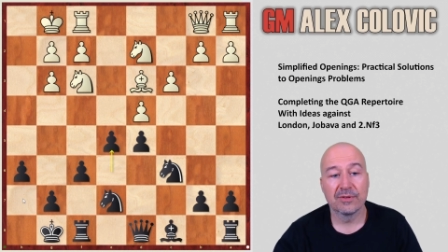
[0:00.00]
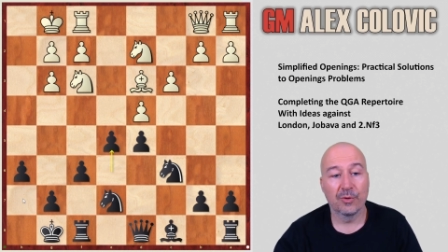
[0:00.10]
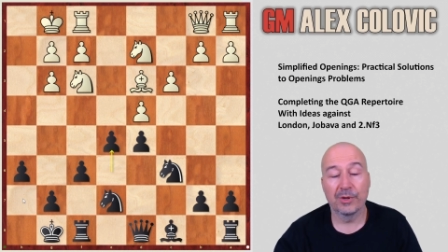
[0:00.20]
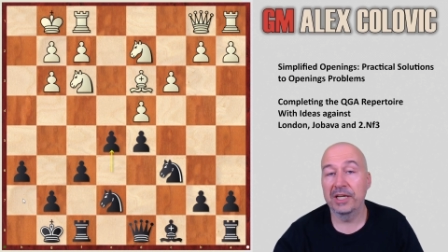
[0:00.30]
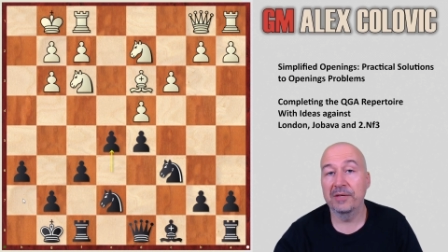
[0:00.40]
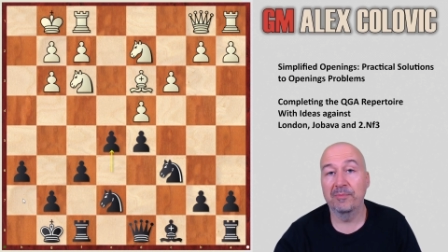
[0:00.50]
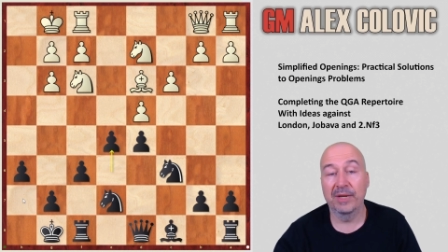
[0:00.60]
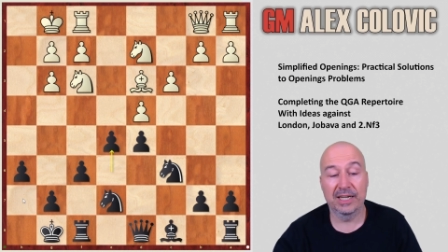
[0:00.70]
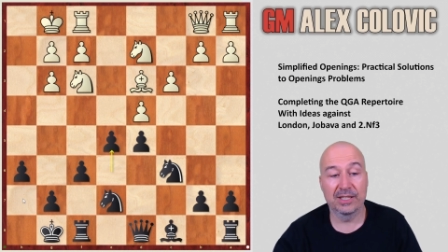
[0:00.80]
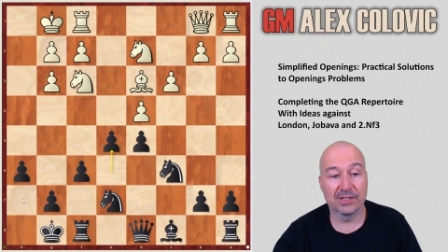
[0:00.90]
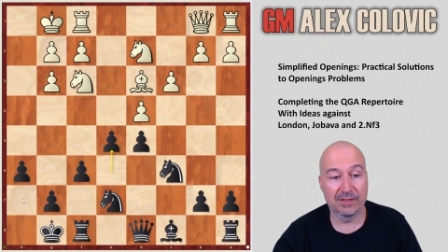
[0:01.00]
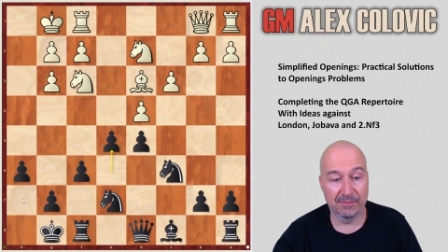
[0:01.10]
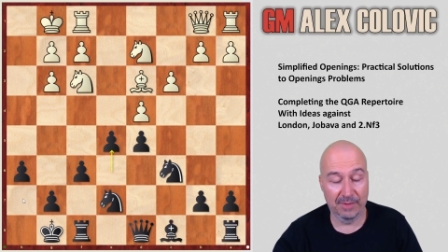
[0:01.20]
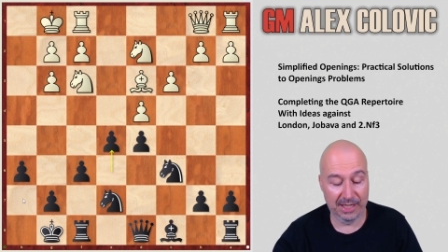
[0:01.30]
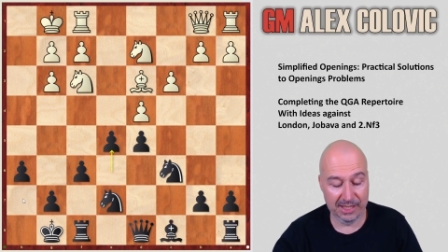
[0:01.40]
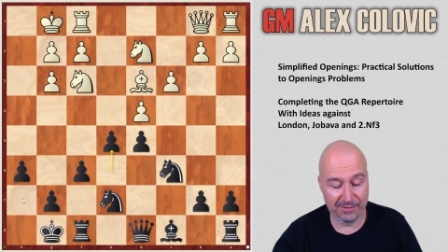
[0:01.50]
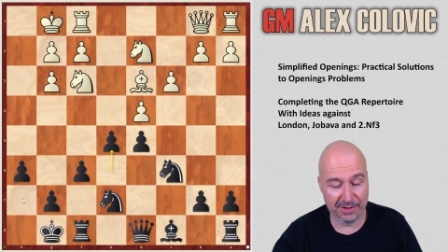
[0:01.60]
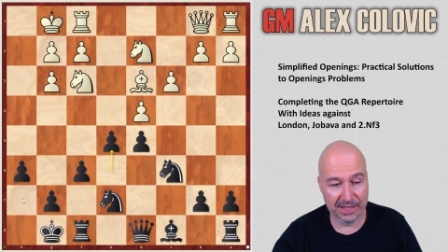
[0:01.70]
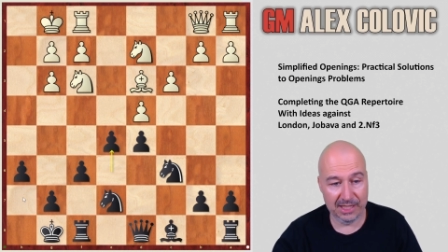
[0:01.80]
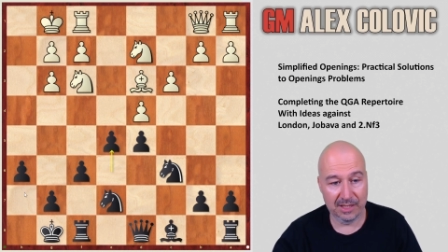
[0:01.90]
Already black has a
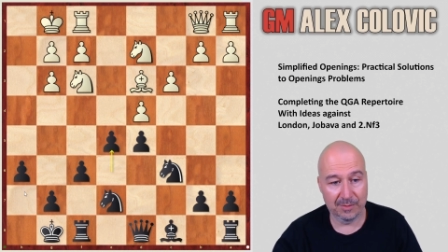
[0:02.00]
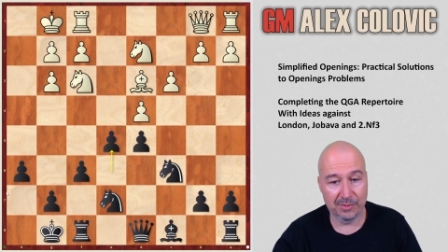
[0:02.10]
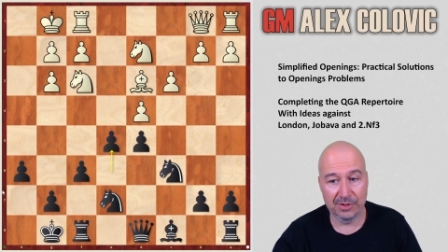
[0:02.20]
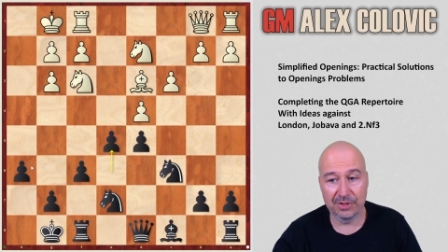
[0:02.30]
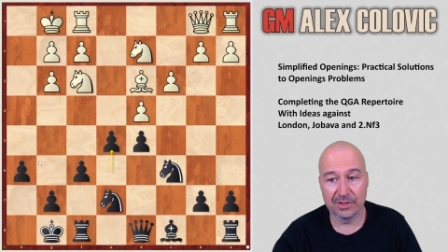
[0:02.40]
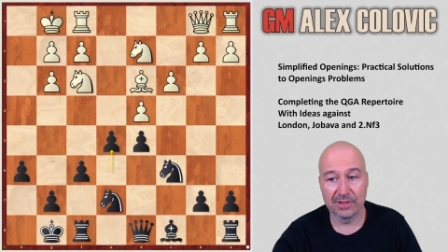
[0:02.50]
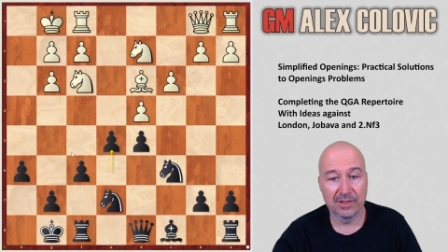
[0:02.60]
fantastic position.